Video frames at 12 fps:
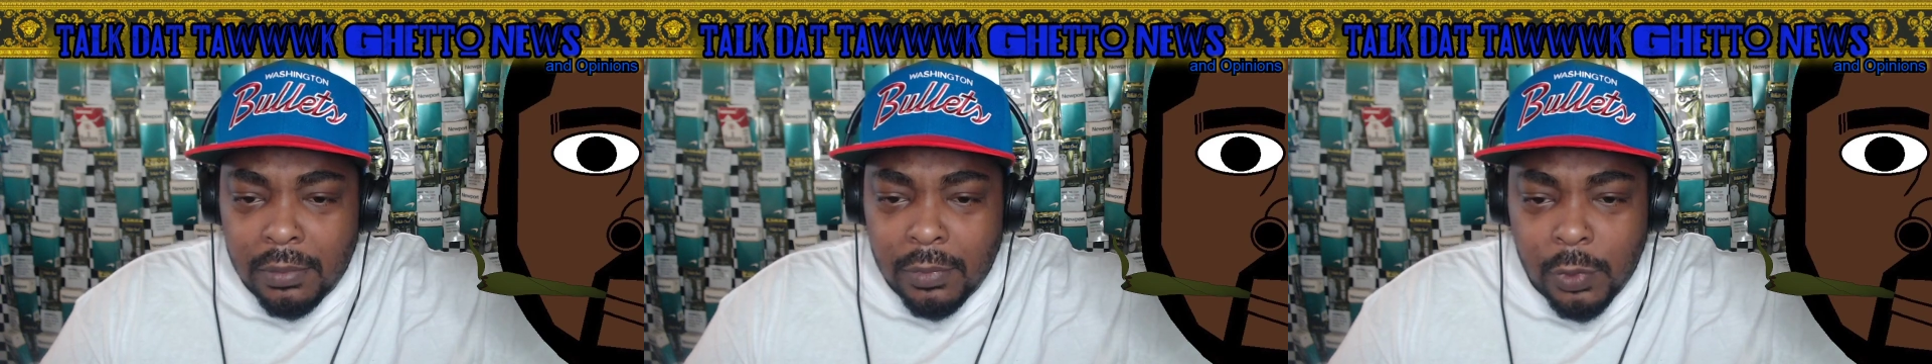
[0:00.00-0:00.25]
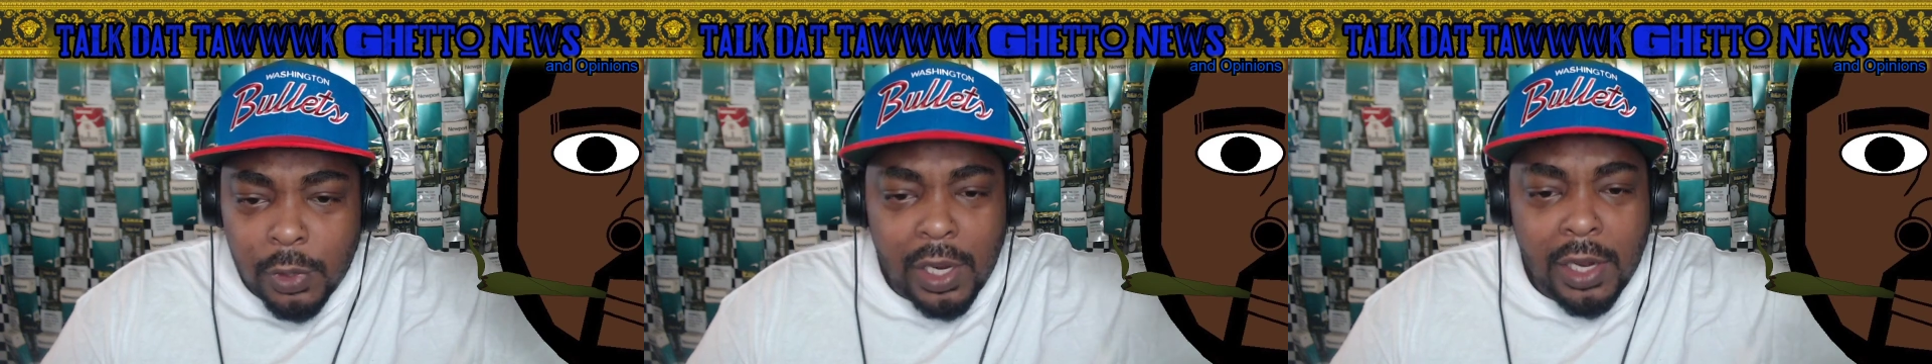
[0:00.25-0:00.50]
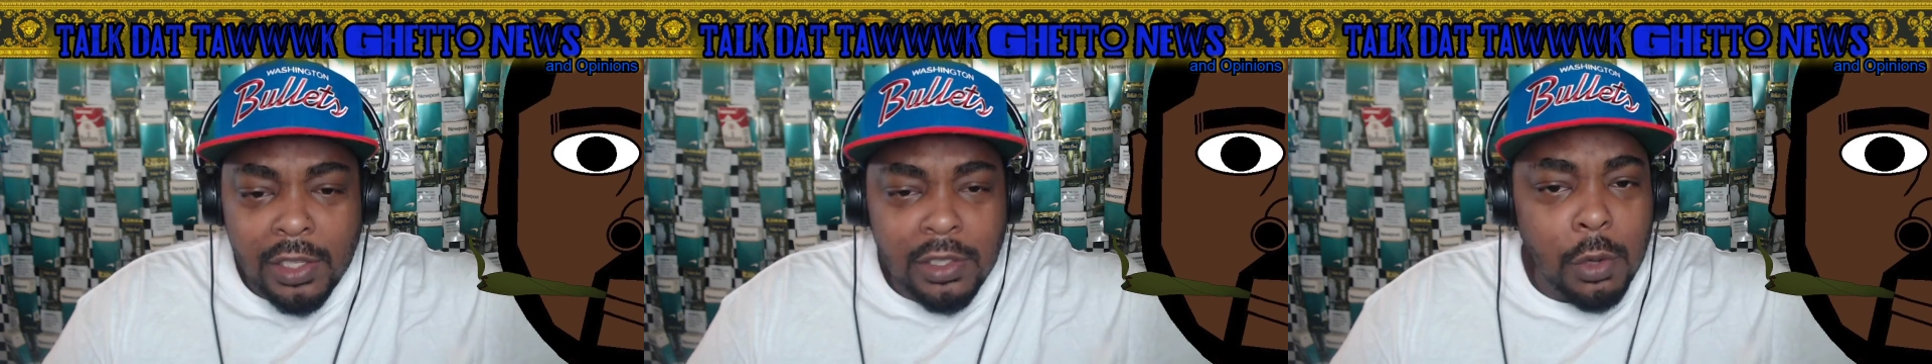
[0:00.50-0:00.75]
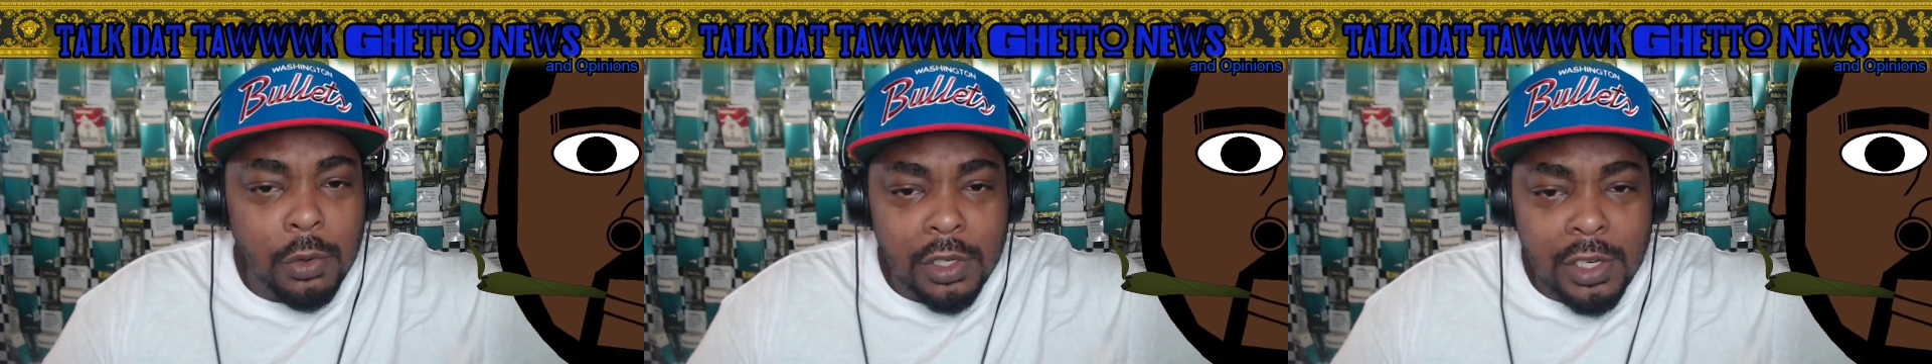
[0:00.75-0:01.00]
do they just
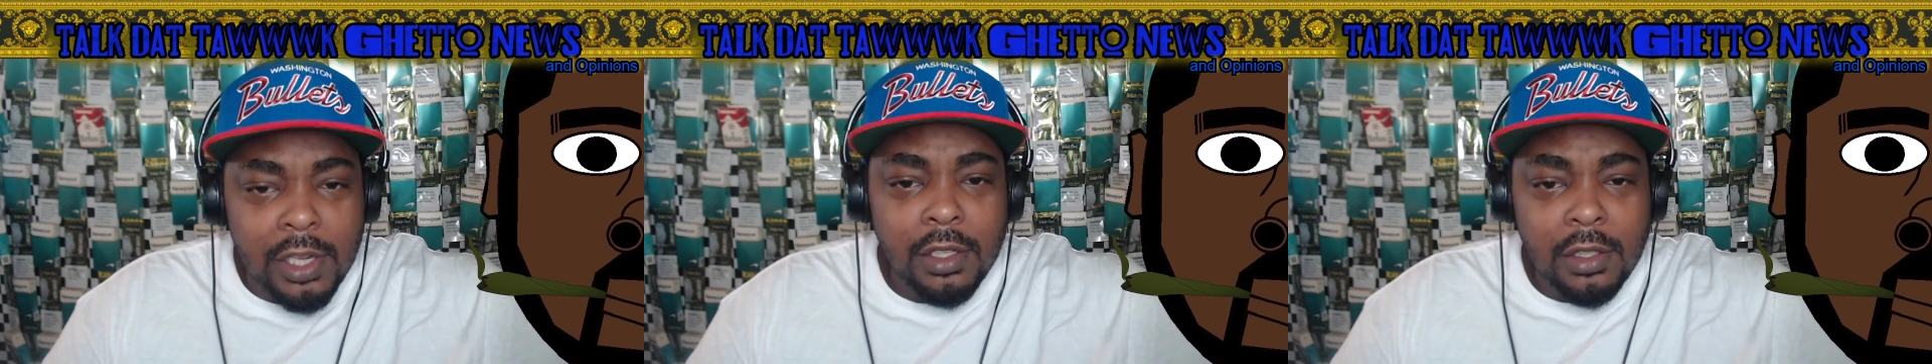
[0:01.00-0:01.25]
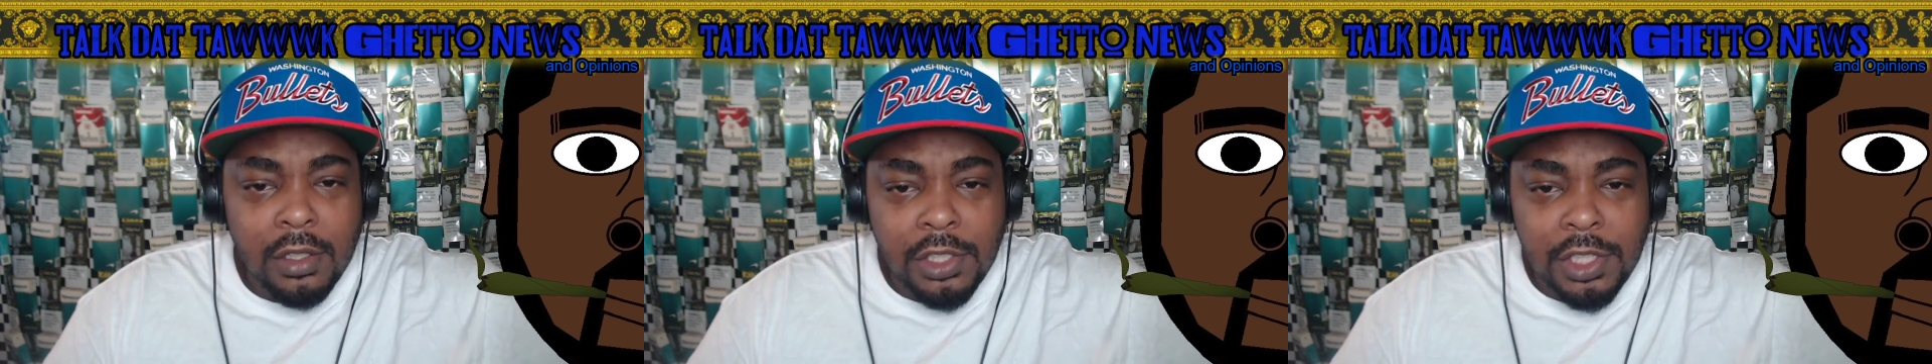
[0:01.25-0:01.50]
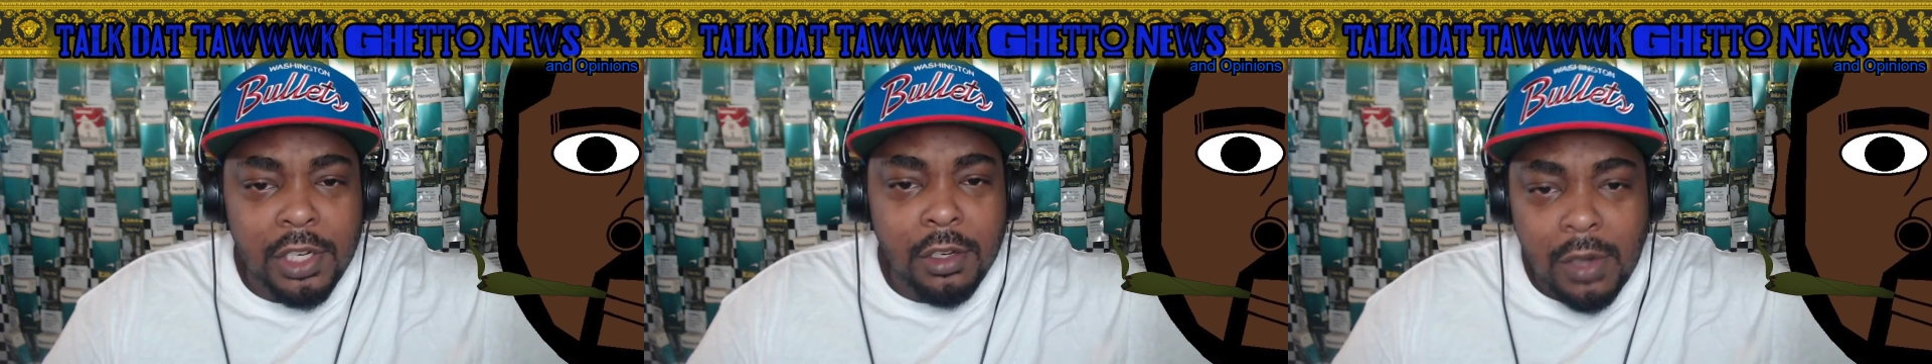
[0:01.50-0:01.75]
go to dinner and chill?